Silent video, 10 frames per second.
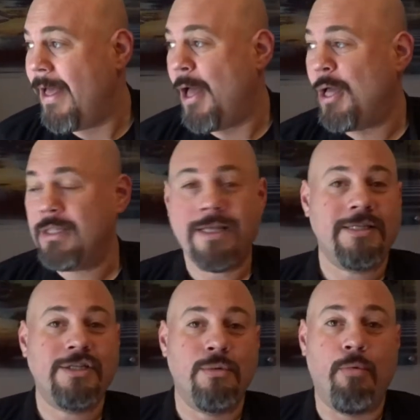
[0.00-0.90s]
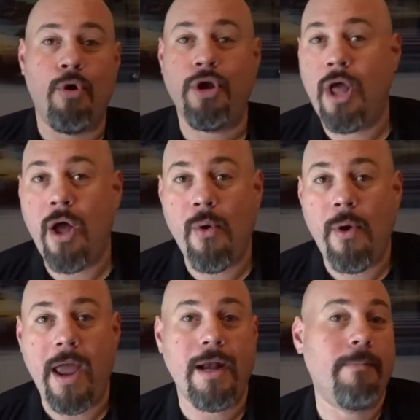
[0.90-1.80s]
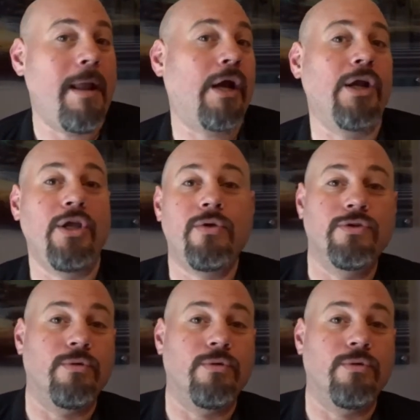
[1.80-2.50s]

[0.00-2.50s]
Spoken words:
unless it's a Bordeaux, and I'm not going to use